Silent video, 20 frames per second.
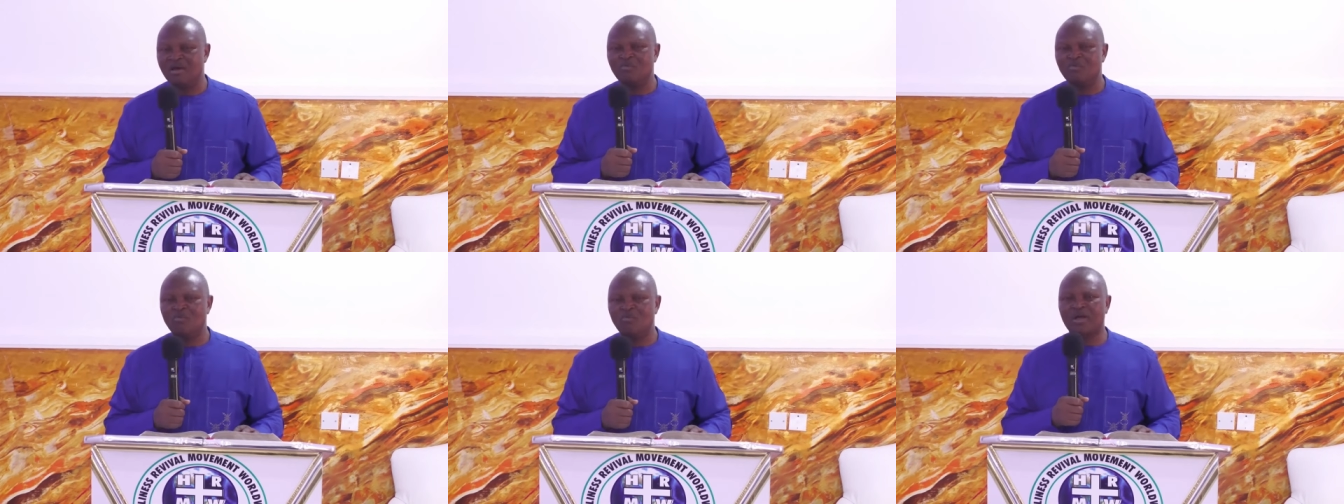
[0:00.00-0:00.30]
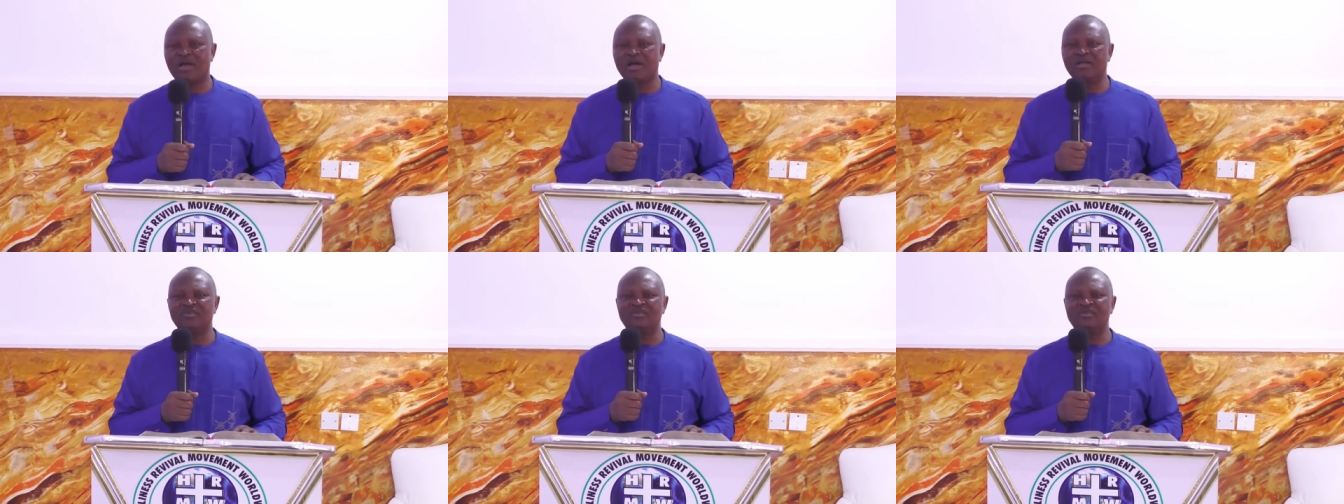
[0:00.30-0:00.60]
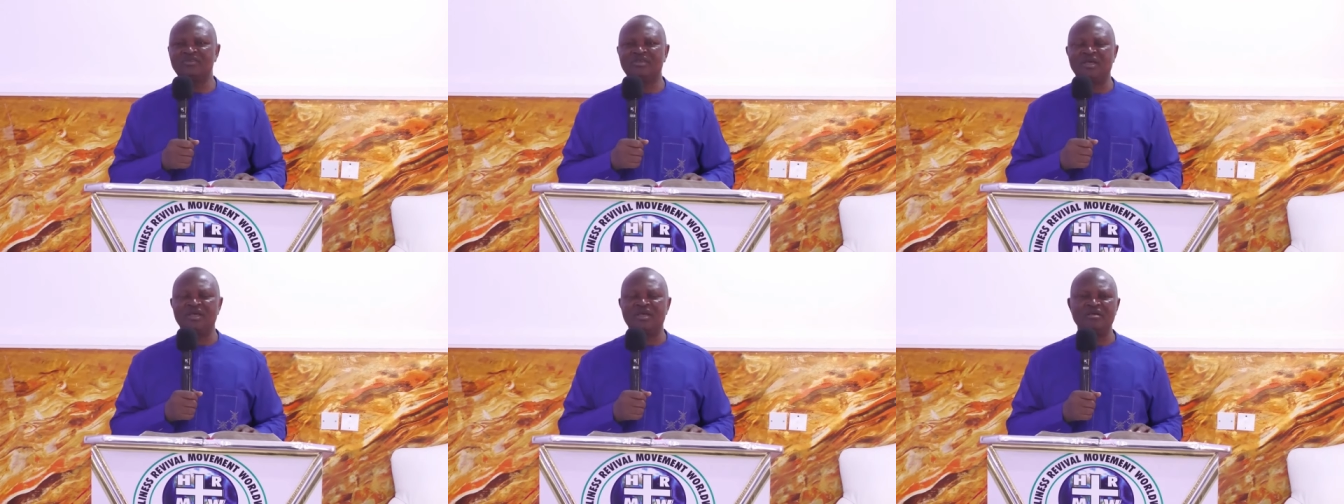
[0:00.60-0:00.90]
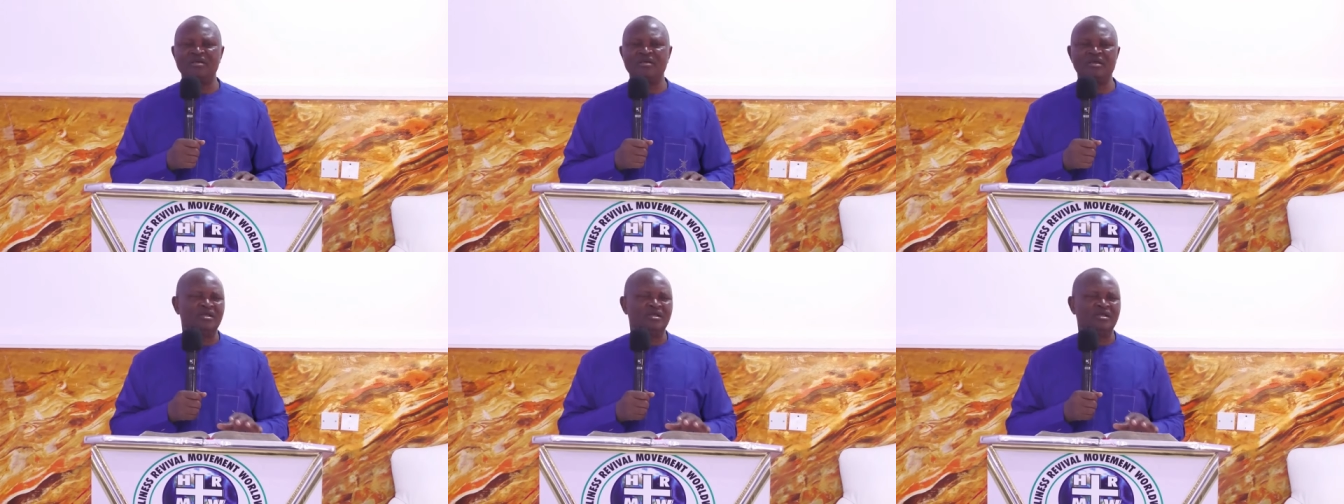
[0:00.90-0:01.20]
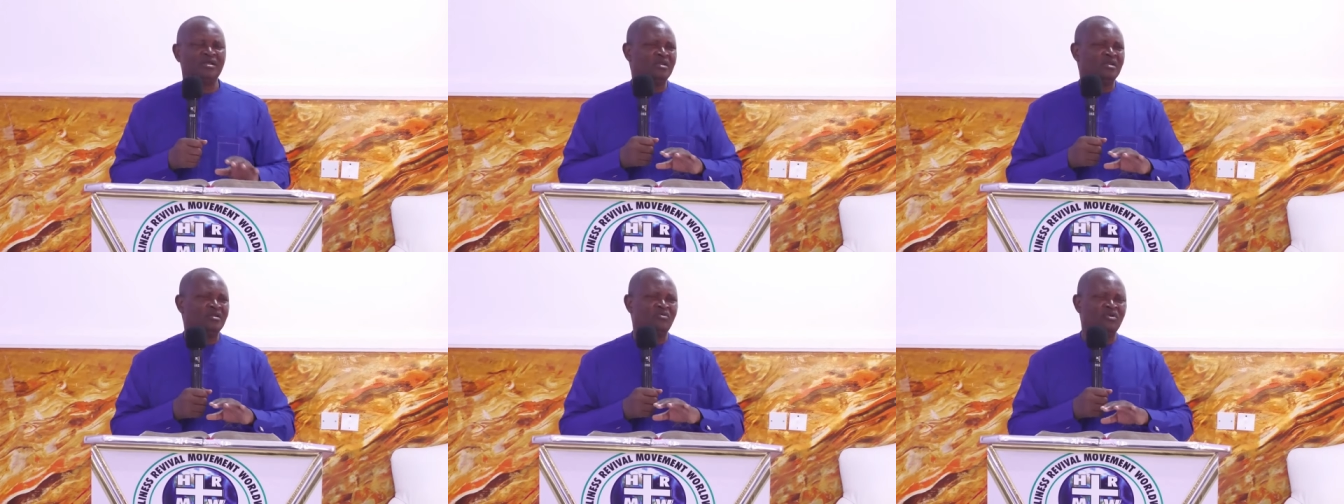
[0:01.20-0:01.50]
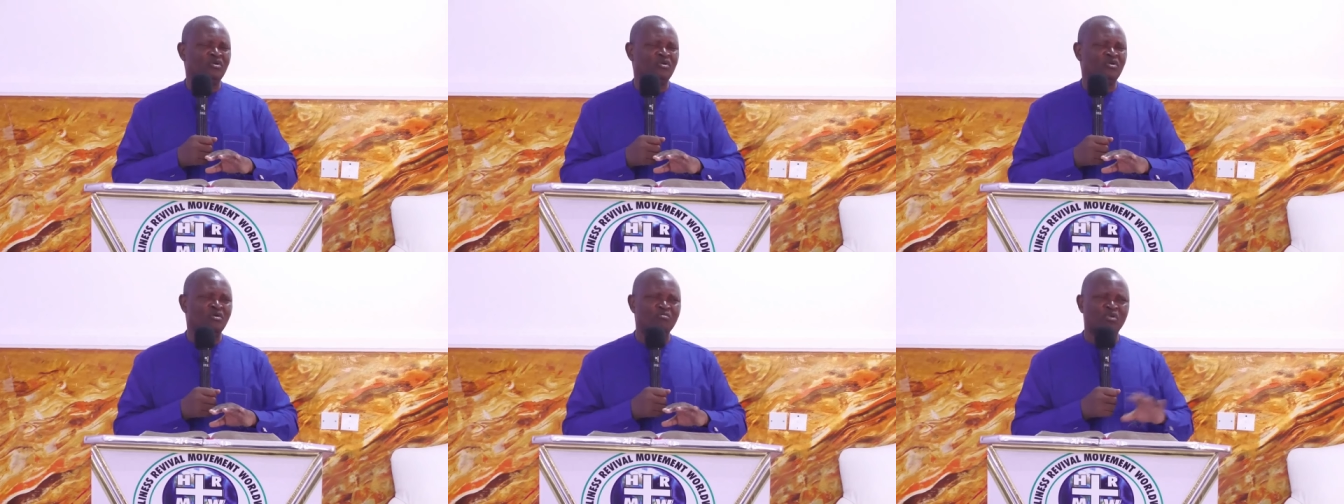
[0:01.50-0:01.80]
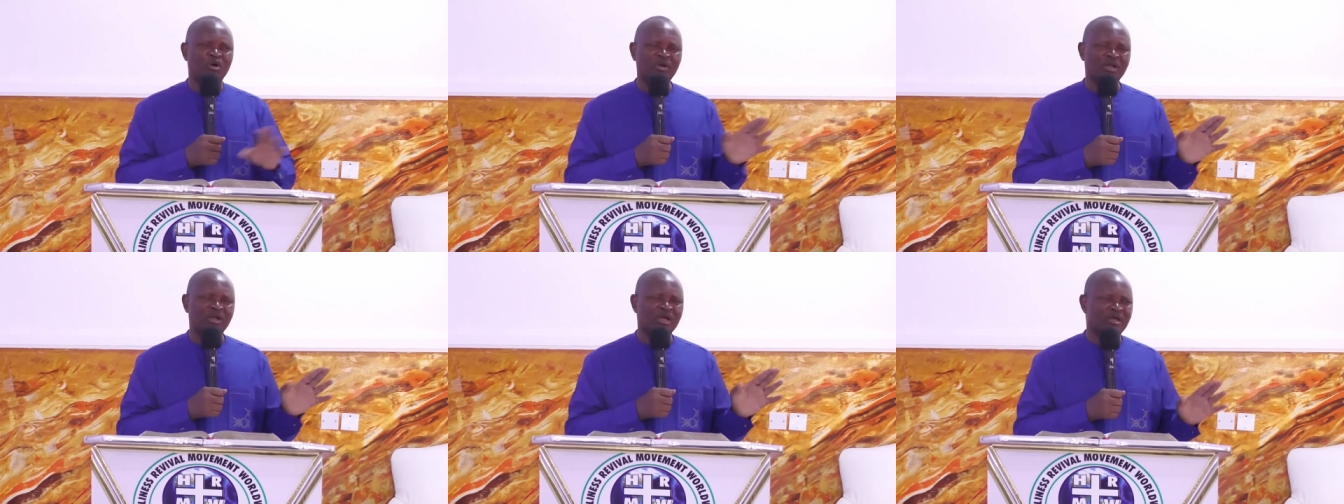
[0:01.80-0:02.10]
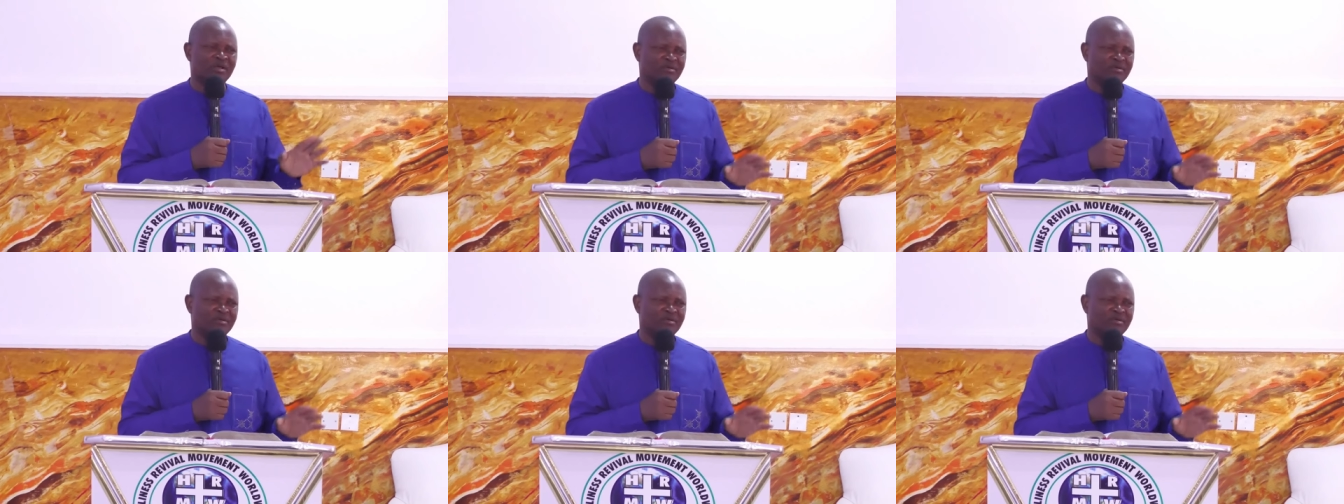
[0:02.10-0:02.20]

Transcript: can't say we don't bother